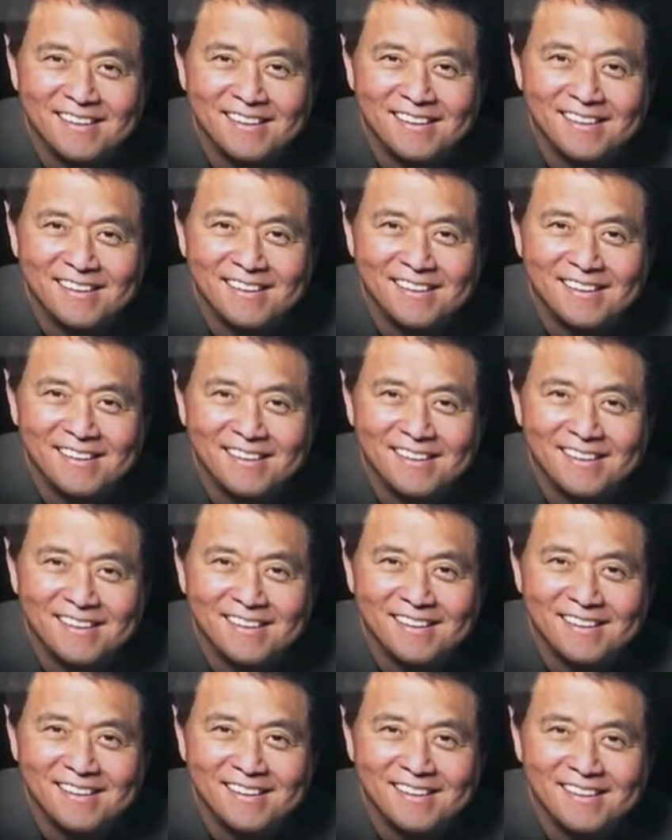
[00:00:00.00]

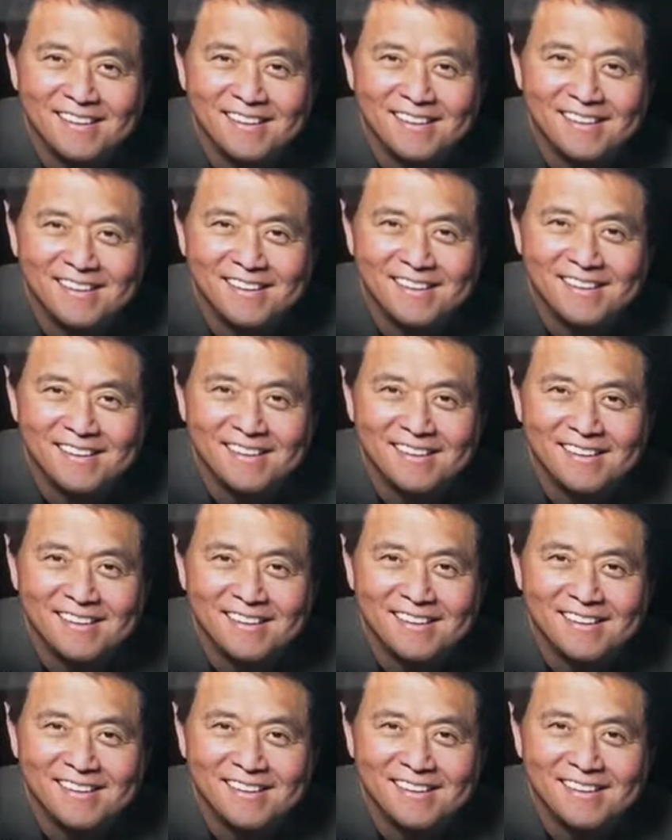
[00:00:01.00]

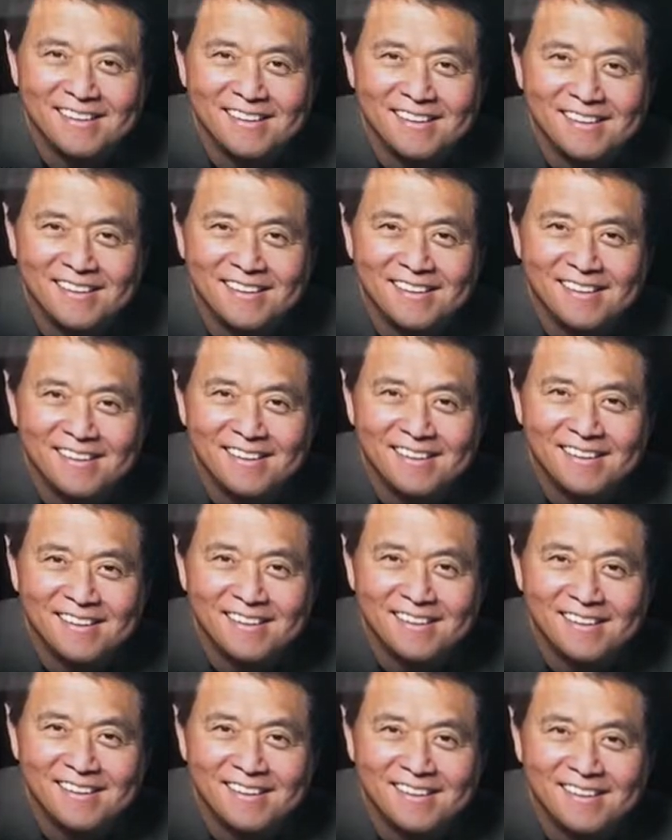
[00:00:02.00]

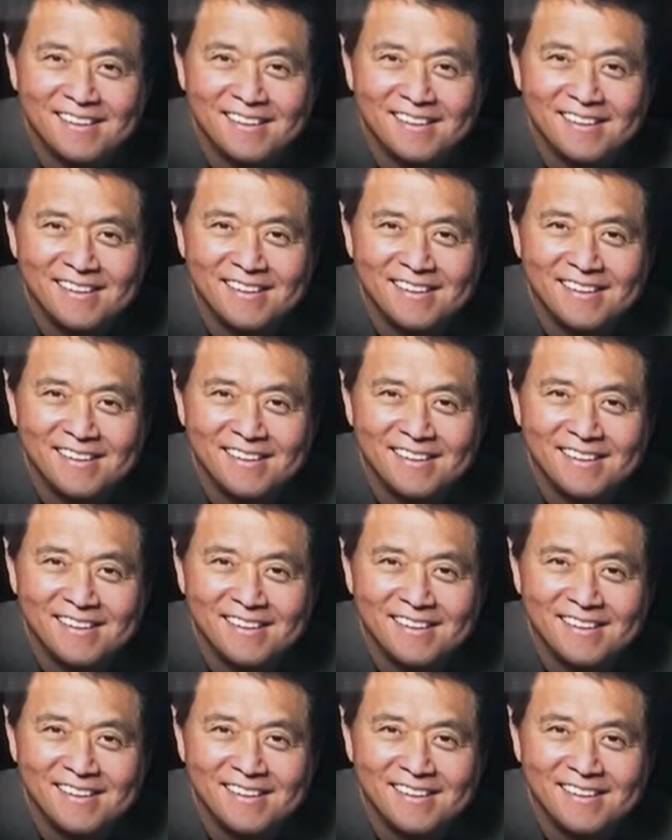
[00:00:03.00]
(silent)